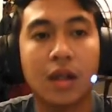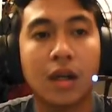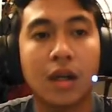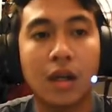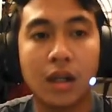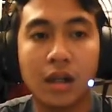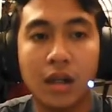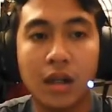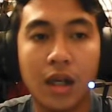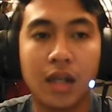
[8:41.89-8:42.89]
internal
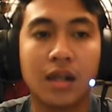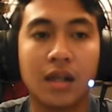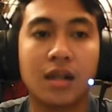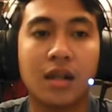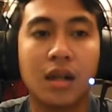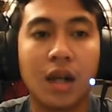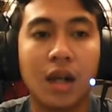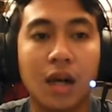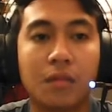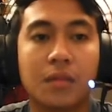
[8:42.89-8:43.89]
and external up
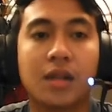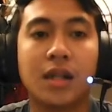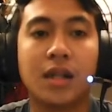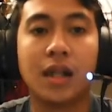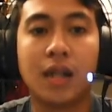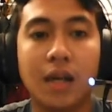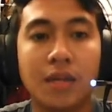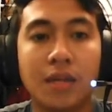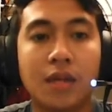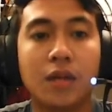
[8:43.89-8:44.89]
set times
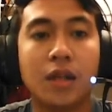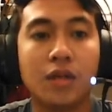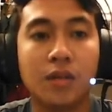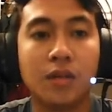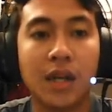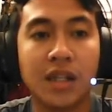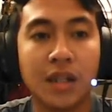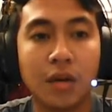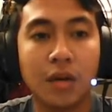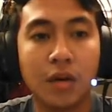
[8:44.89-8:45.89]
were used by
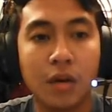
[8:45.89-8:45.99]
Shingo